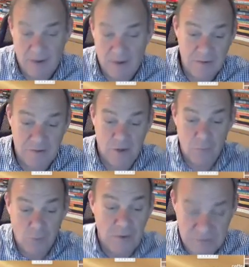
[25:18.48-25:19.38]
I'd go and
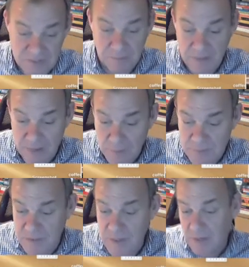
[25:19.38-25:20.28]
work for somebody
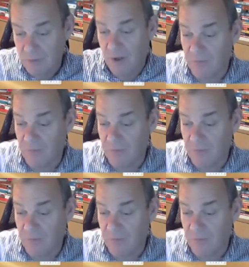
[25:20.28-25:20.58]
else rather than